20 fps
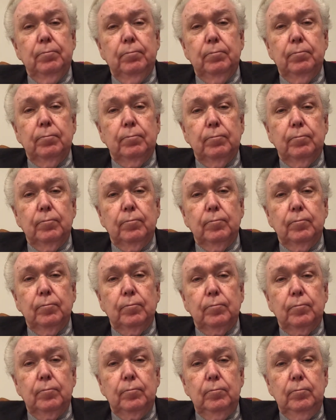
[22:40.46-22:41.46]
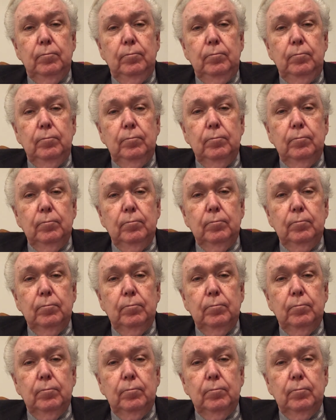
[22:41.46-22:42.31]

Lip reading: Nothing is said.